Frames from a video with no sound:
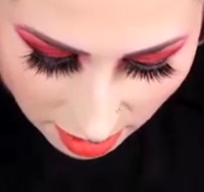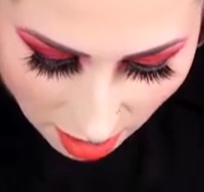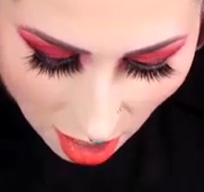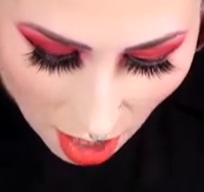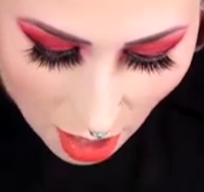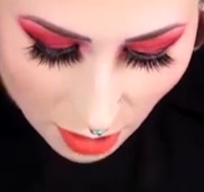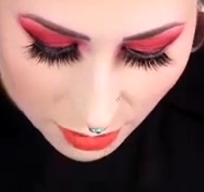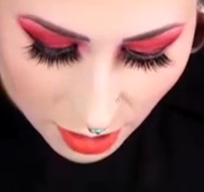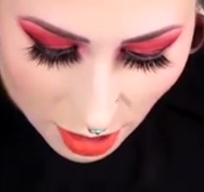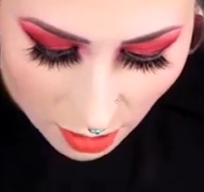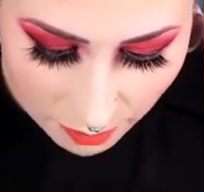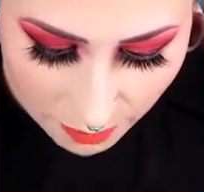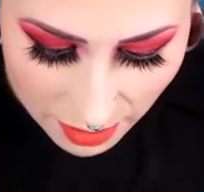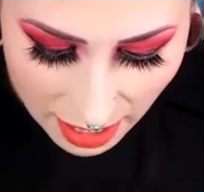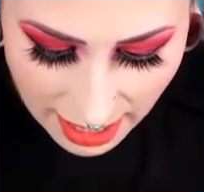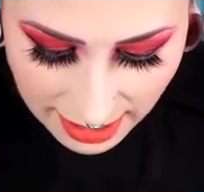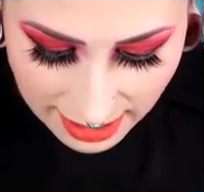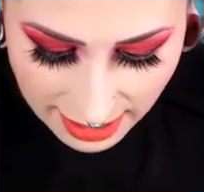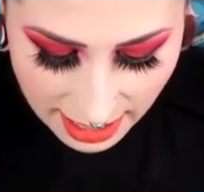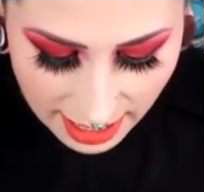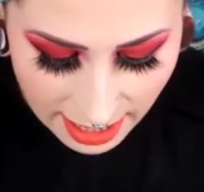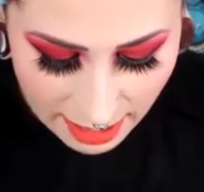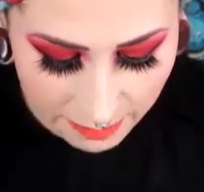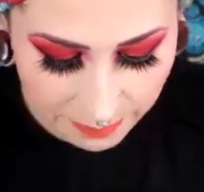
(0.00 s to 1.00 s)
Oh, no, I
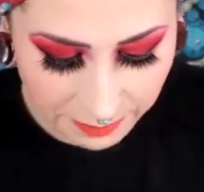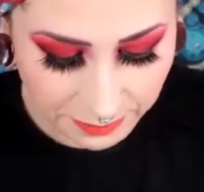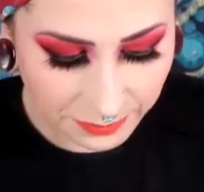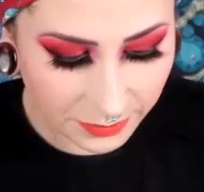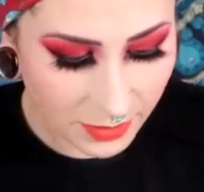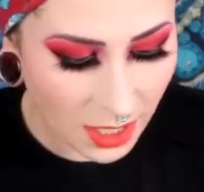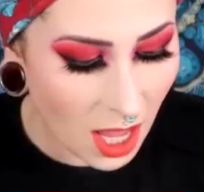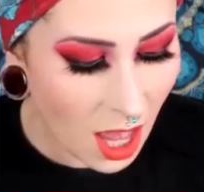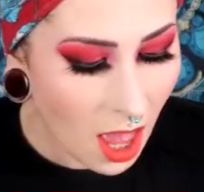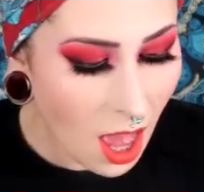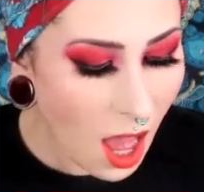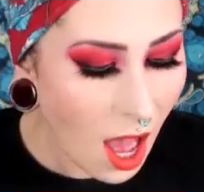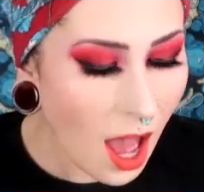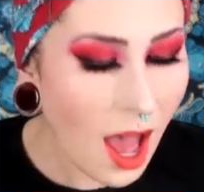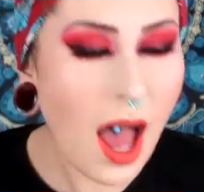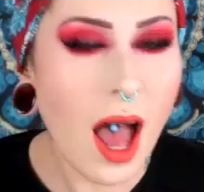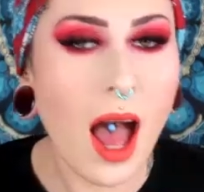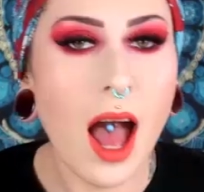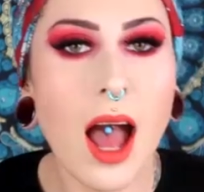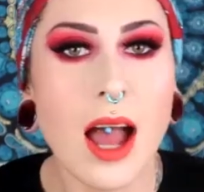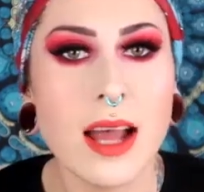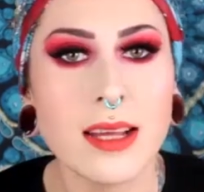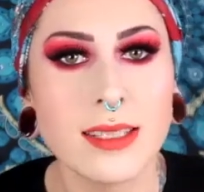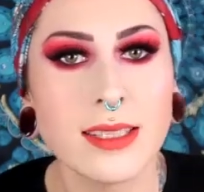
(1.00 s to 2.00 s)
see it.
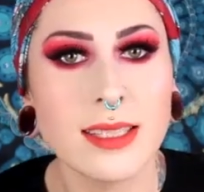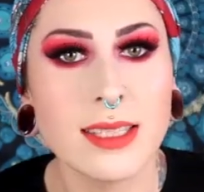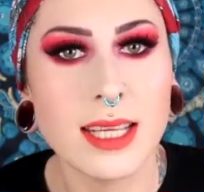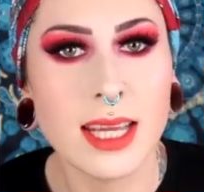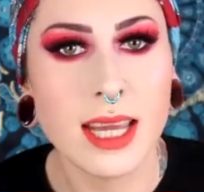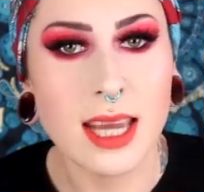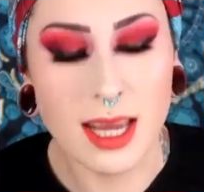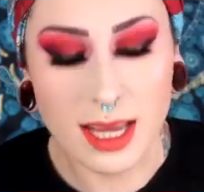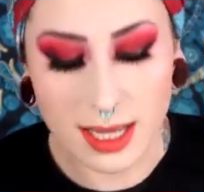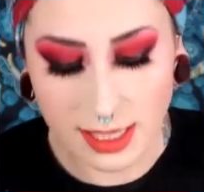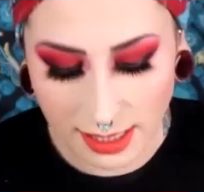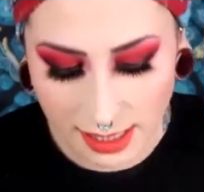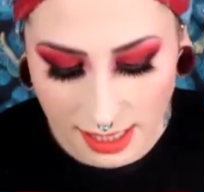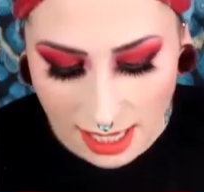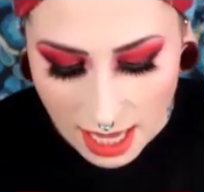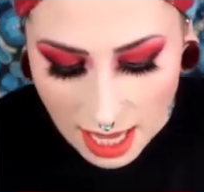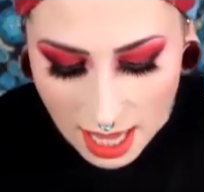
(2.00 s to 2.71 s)
I see it.